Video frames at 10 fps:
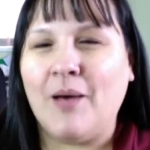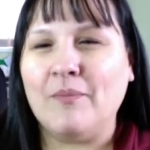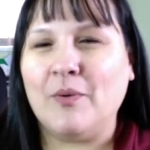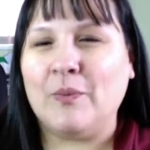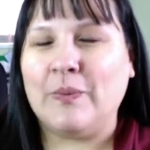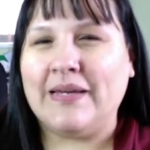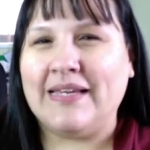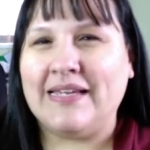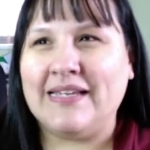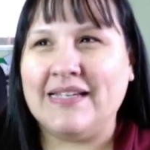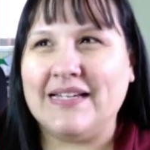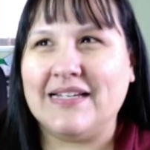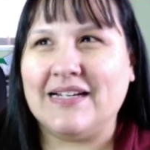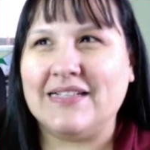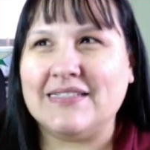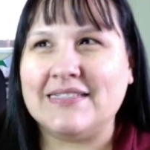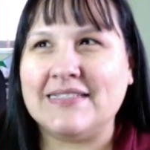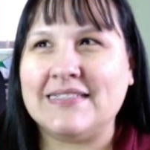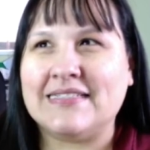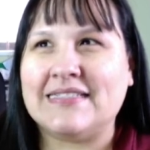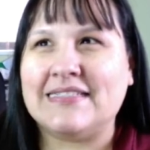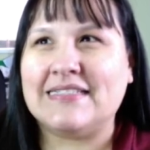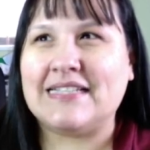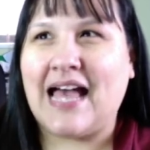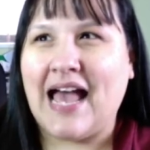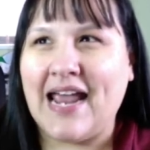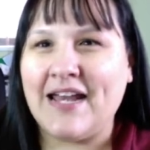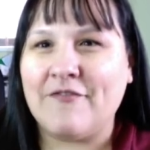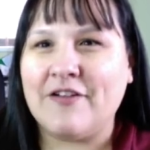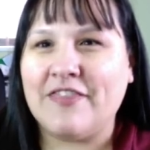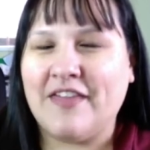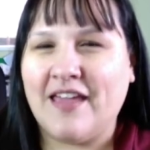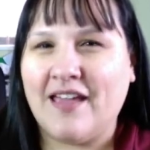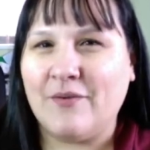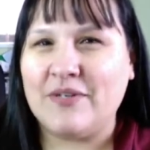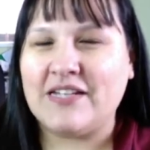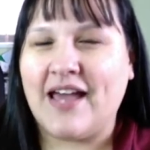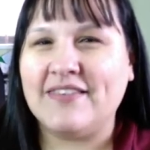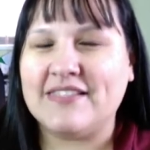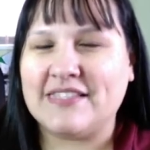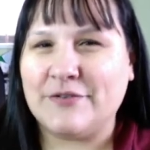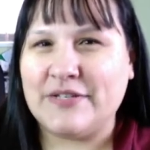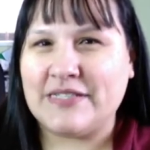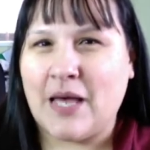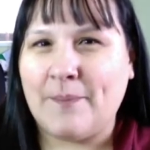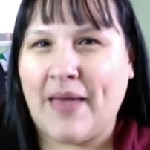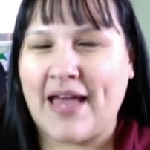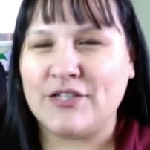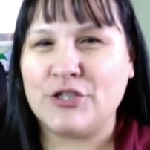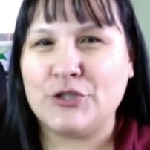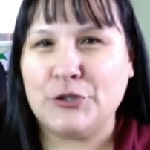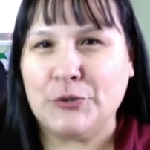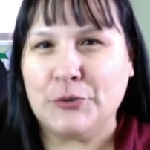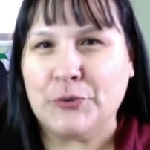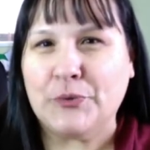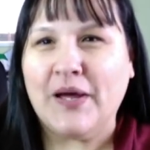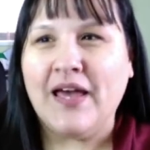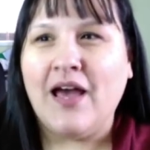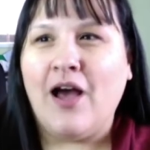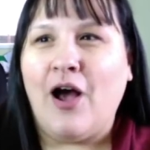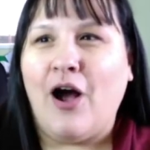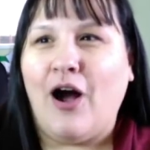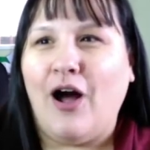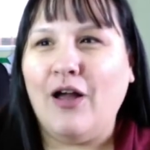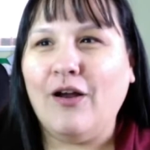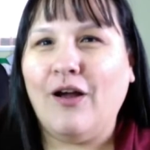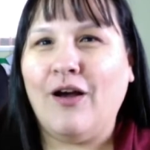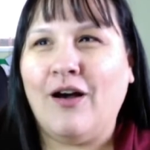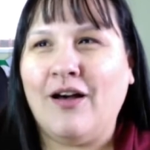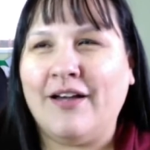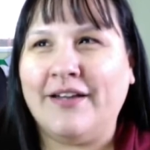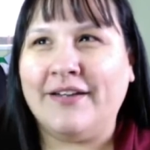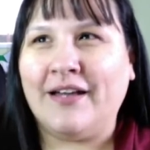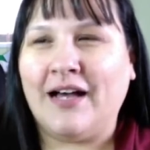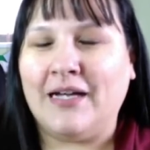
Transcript: We tied everything. We tied the series up at 2 on,